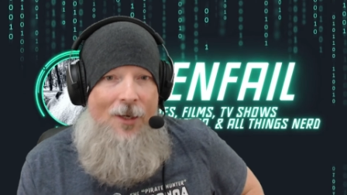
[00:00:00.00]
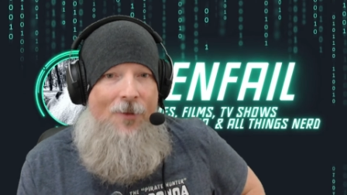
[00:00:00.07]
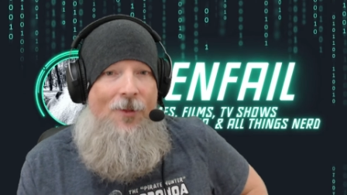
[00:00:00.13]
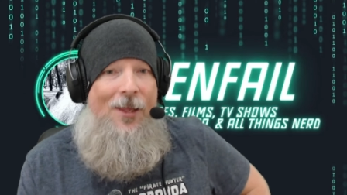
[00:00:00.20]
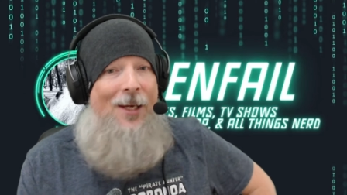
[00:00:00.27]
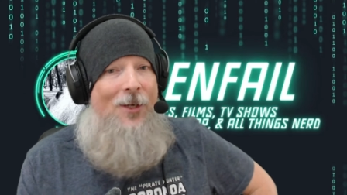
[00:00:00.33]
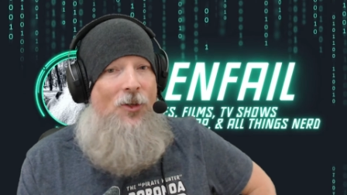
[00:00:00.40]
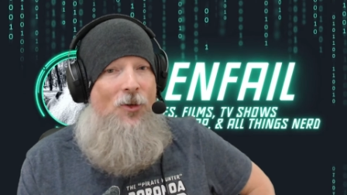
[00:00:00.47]

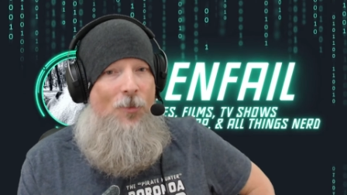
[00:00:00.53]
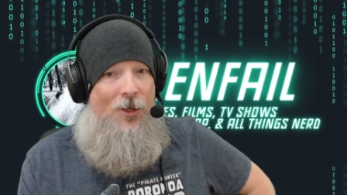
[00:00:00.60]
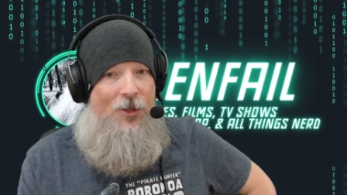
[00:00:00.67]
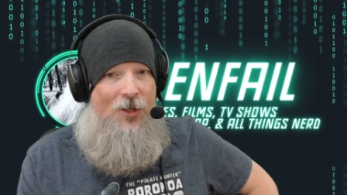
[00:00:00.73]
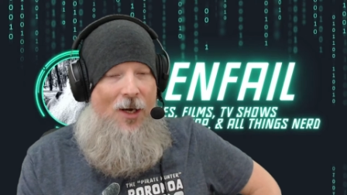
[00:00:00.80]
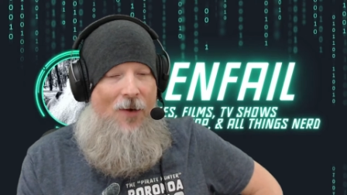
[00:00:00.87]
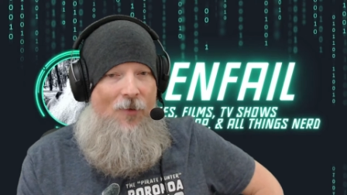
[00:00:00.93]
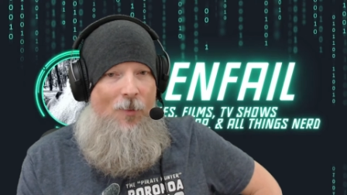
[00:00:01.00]
Thanks so much
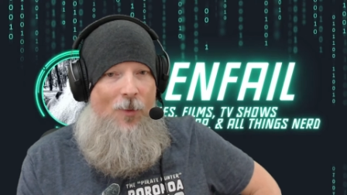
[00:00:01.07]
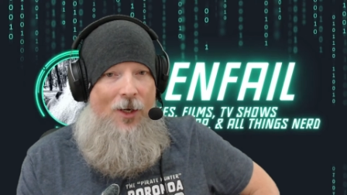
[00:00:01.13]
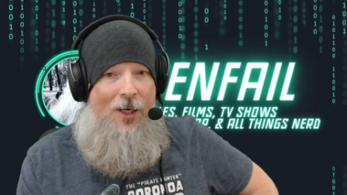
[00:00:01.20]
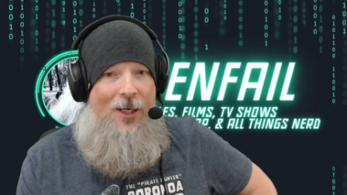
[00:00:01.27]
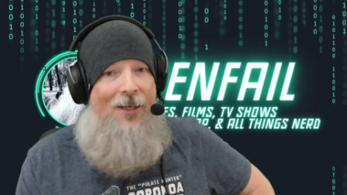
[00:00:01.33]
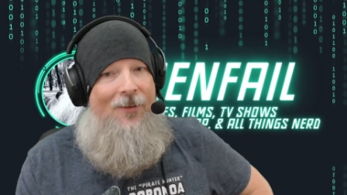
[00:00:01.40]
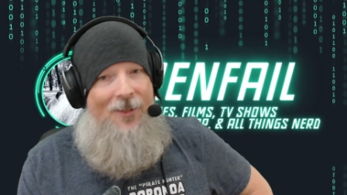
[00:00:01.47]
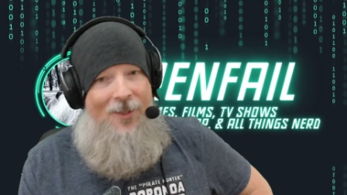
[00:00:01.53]
to
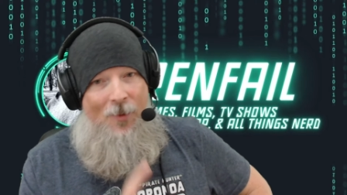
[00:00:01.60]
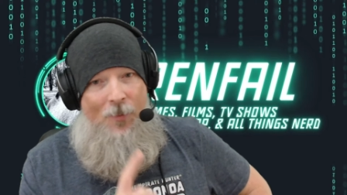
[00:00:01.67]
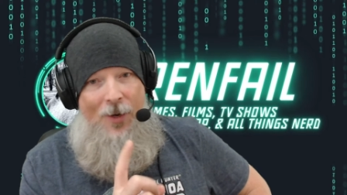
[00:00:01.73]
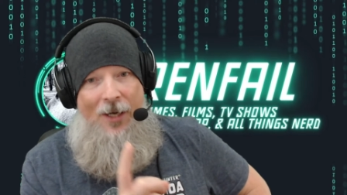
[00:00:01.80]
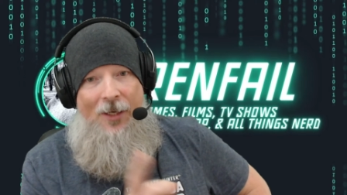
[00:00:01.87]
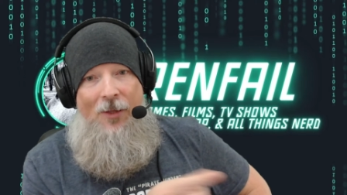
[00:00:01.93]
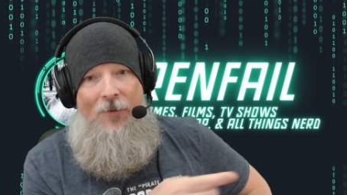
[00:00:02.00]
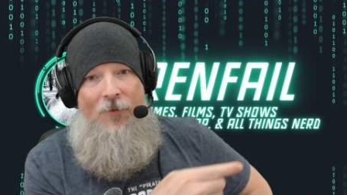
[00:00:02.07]
everybody. Let's get
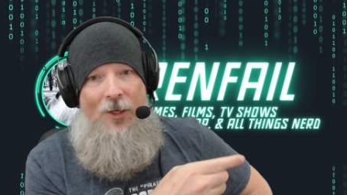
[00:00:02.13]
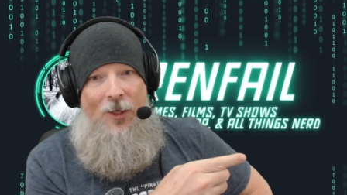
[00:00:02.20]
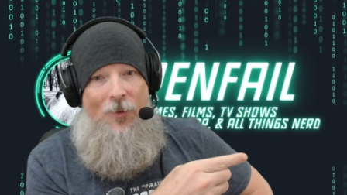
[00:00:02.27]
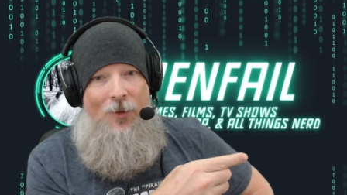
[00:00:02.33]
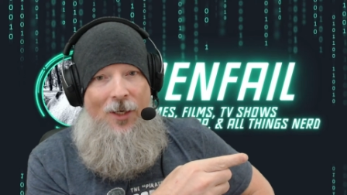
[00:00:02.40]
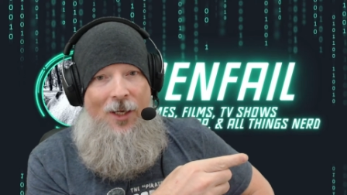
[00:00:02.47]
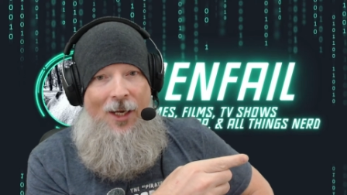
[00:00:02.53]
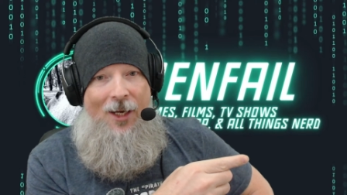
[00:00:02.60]
back to the video
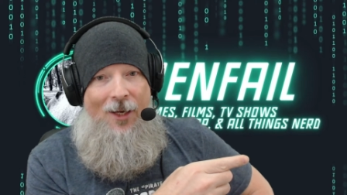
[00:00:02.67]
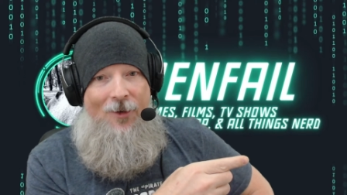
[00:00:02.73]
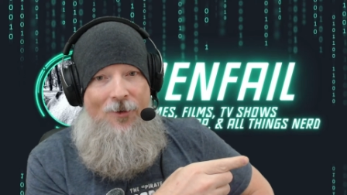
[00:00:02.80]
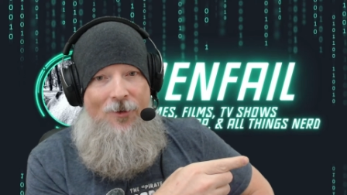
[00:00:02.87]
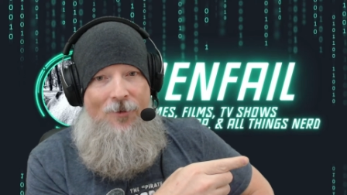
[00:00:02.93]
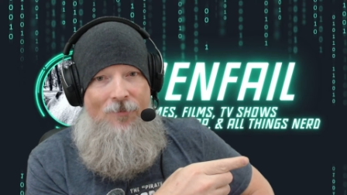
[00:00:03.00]
at hand.